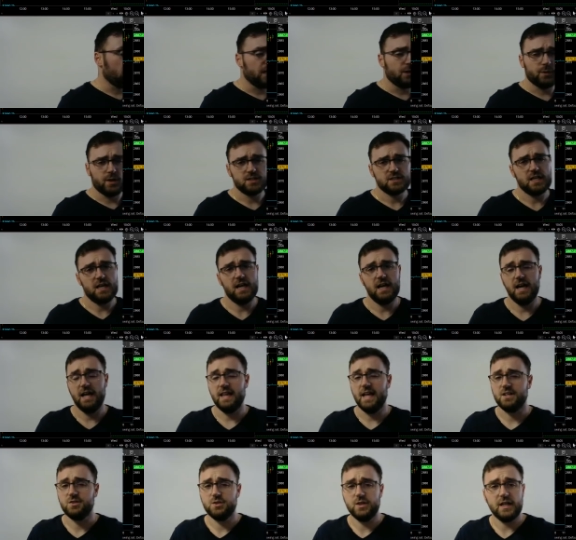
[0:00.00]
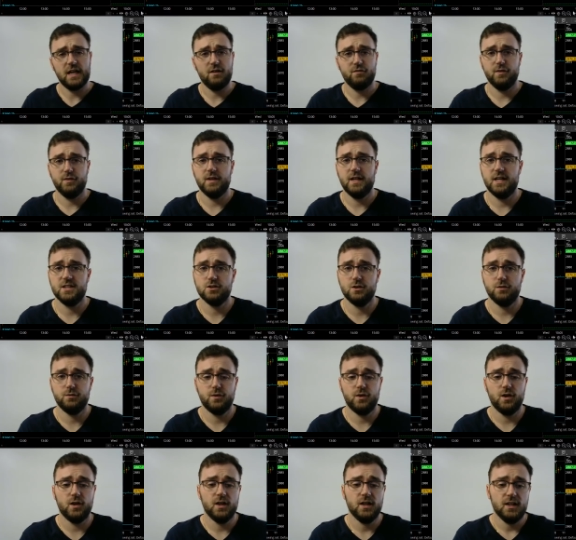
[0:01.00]
Anyways, that's what I got for you guys so
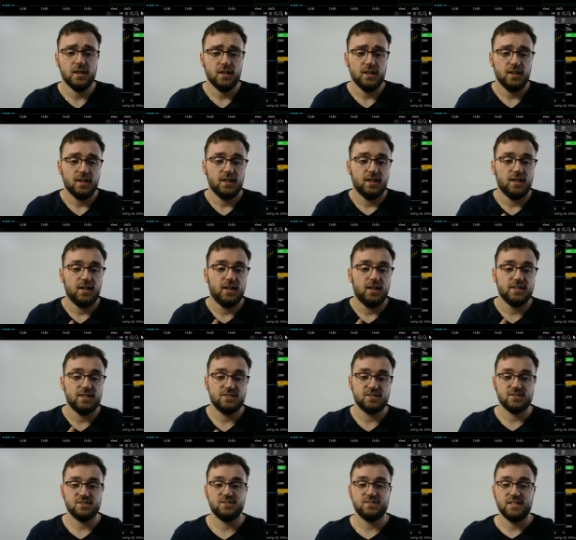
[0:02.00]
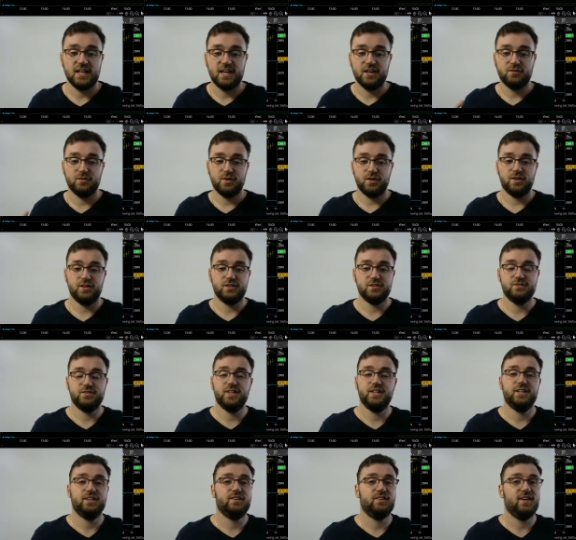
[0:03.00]
far. This is the second run of this
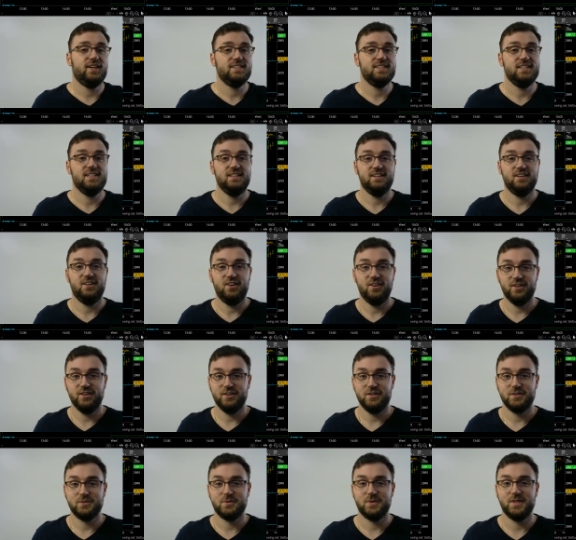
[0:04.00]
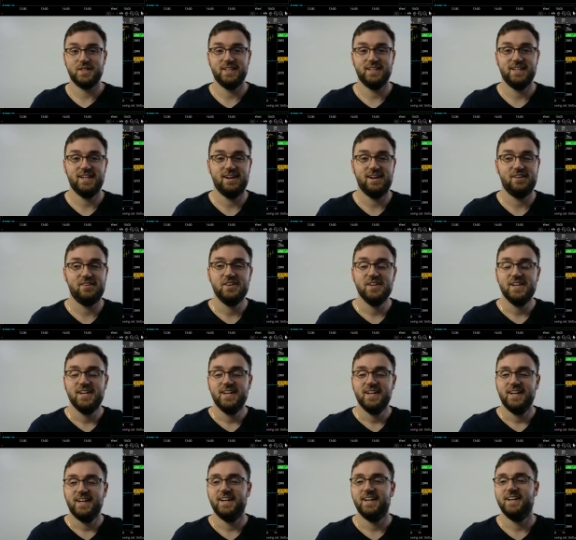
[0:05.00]
video. I see the audio is working now.
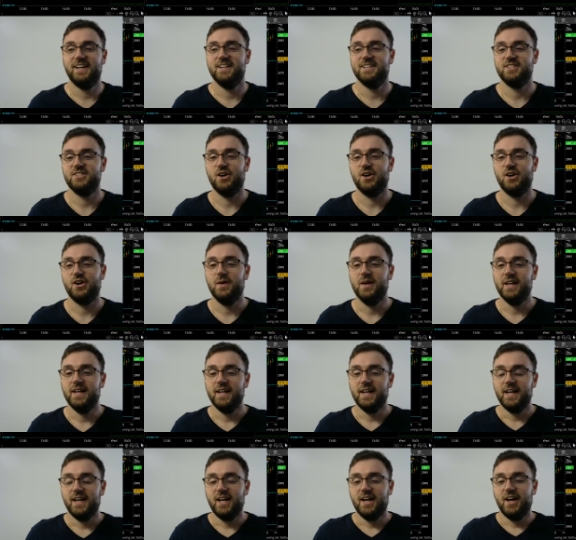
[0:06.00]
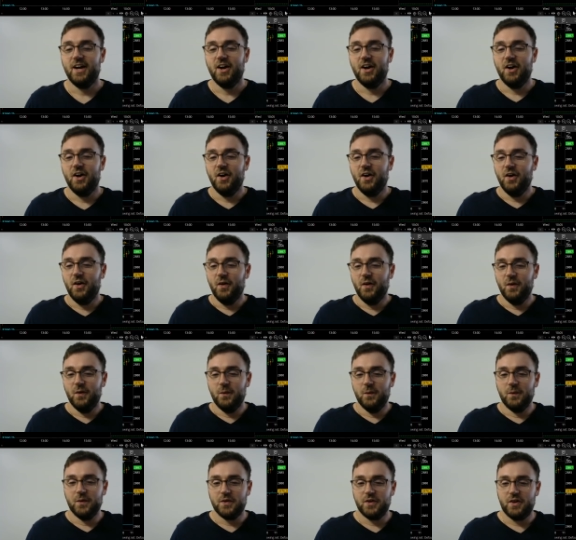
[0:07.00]
So
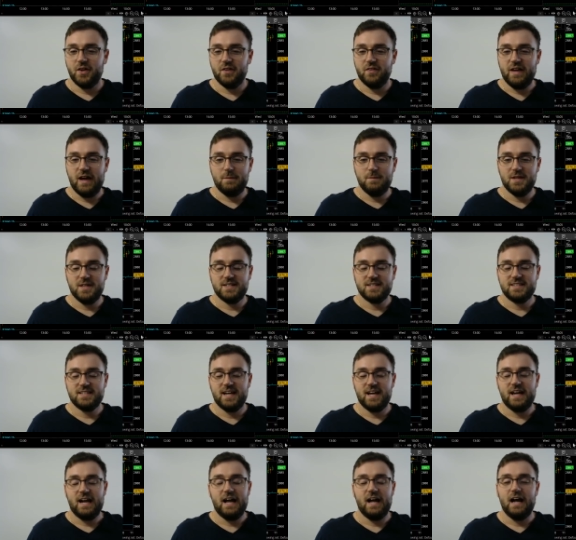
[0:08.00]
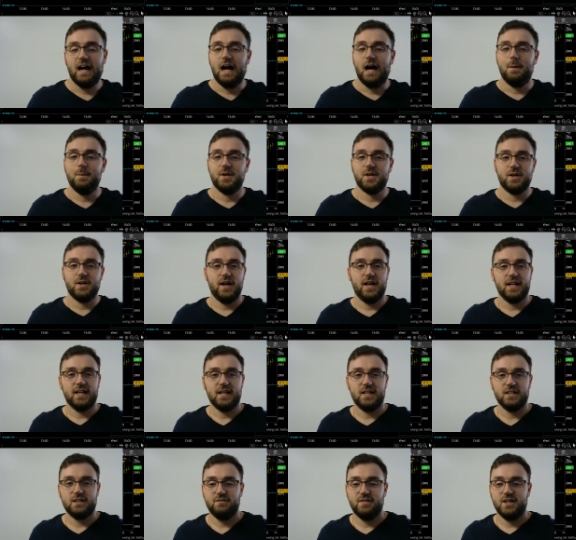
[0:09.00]
with all of that being said, I'm going to go ahead
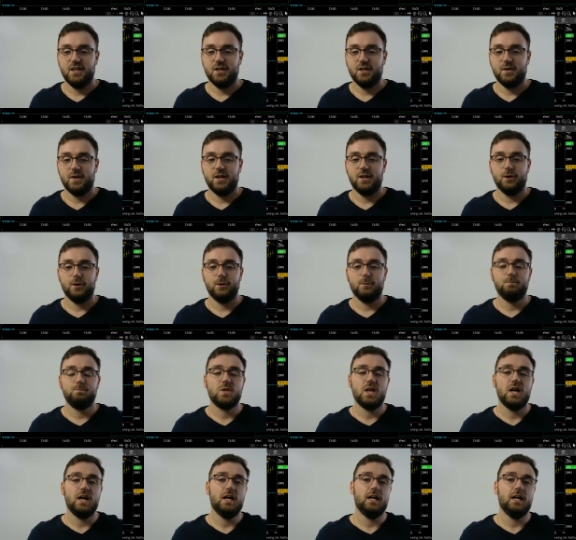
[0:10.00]
and cut the video here.